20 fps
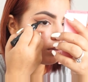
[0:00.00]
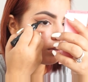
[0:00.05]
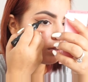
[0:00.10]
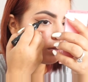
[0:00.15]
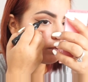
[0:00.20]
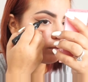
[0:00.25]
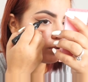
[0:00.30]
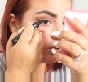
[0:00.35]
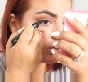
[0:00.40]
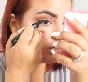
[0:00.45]

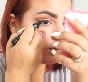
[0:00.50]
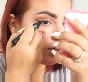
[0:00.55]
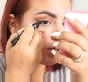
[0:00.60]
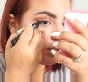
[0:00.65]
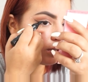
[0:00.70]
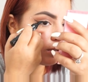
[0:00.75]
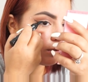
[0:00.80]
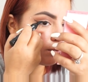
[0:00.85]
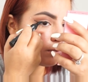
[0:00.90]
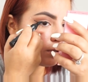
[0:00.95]
in
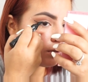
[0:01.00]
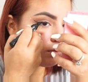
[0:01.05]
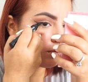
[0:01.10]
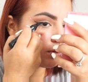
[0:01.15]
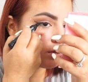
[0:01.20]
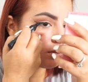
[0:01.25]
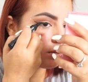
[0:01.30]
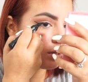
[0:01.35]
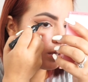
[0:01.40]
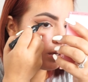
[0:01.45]
between the middle
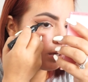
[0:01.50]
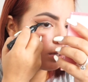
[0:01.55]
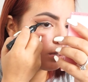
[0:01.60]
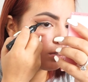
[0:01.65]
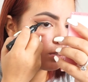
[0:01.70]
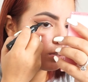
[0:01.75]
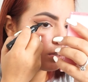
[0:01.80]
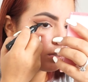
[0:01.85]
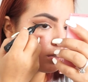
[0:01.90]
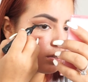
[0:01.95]
and the
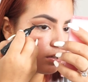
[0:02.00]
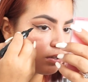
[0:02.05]
edge,